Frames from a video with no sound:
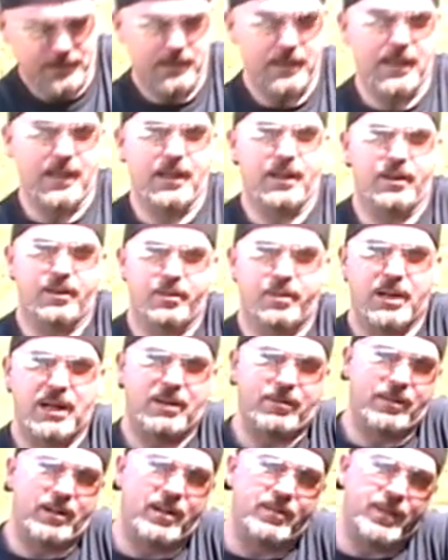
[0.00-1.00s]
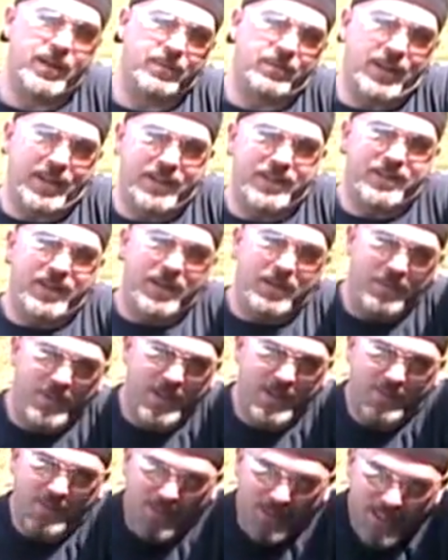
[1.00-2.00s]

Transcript: Hell, they're probably all made by the same people.